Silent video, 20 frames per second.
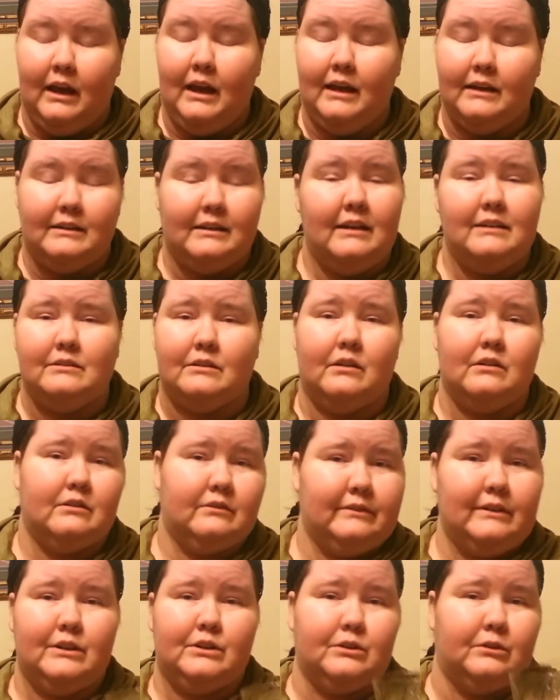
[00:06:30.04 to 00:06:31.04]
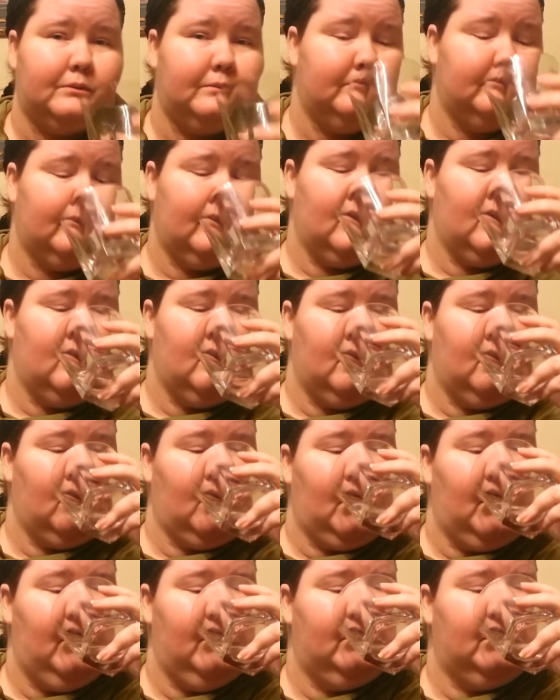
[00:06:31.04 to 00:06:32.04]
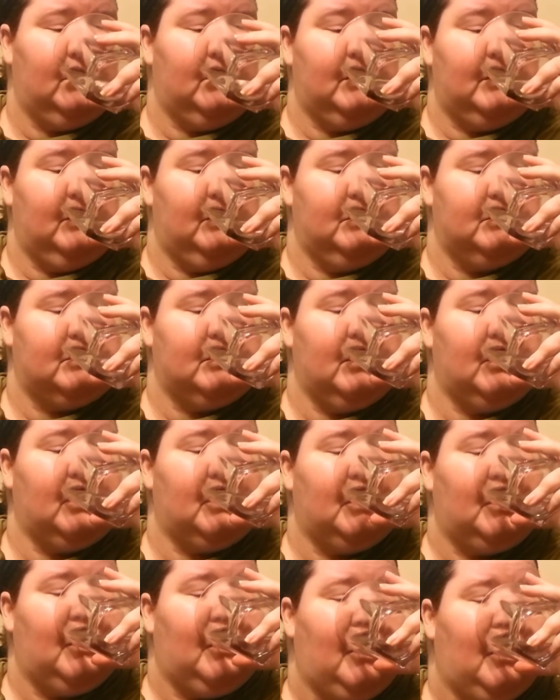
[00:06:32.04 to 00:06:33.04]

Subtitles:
it tastes artificial, even though I know it's not.